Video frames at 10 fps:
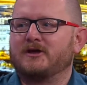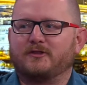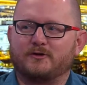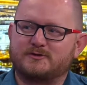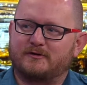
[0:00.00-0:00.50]

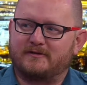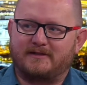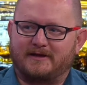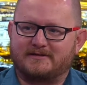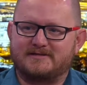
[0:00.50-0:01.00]
Those are the
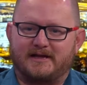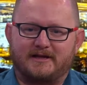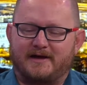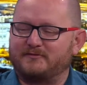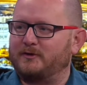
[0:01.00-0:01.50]
things that
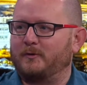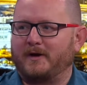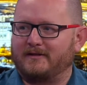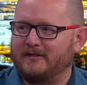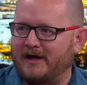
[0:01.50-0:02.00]
you have to go
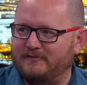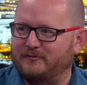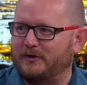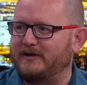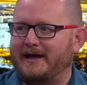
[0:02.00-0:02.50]
wait in line
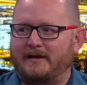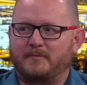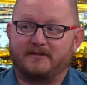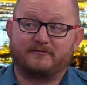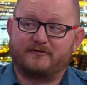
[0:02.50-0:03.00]
for. You got to
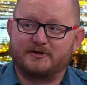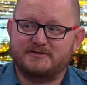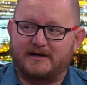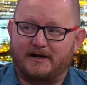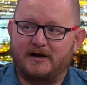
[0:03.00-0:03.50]
be the
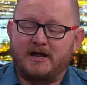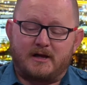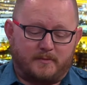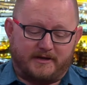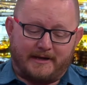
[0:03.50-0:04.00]
first there.
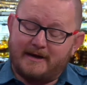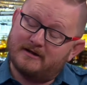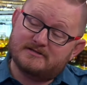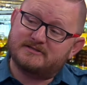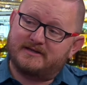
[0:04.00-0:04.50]
But you got to
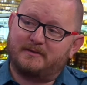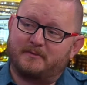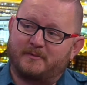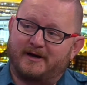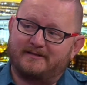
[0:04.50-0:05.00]
also keep
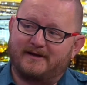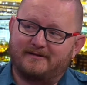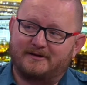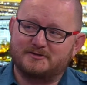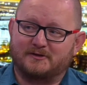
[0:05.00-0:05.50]
in mind
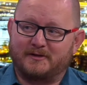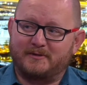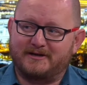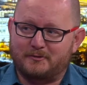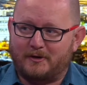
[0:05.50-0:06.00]
that there's a
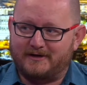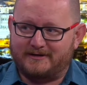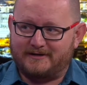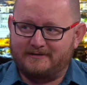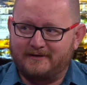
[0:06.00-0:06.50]
limited
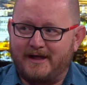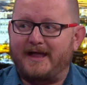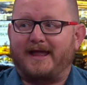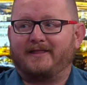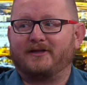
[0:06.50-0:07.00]
quantity
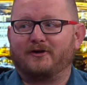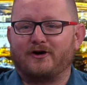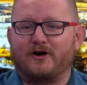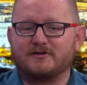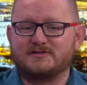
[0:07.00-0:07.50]
and they're
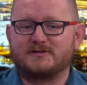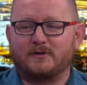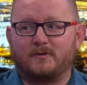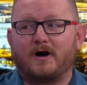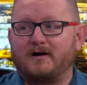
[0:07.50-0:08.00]

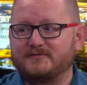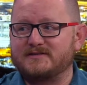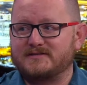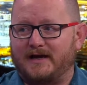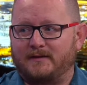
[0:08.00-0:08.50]
also
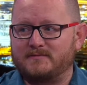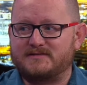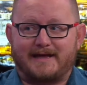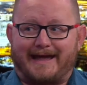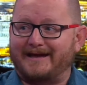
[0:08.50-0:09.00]

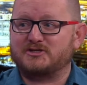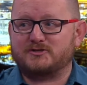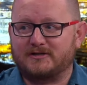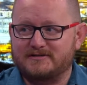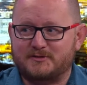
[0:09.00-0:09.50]
oftentimes
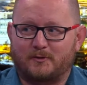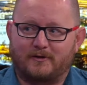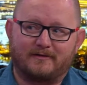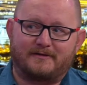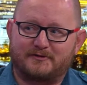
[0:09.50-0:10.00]
extras
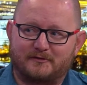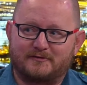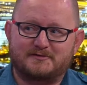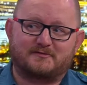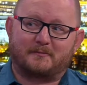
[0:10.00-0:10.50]
or
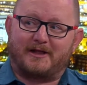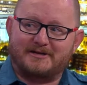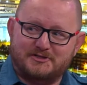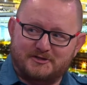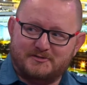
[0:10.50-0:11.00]
leftovers from
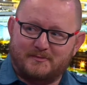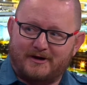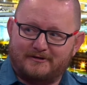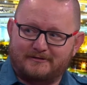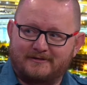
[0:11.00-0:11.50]
last year's
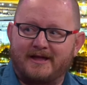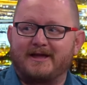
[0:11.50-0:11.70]
model.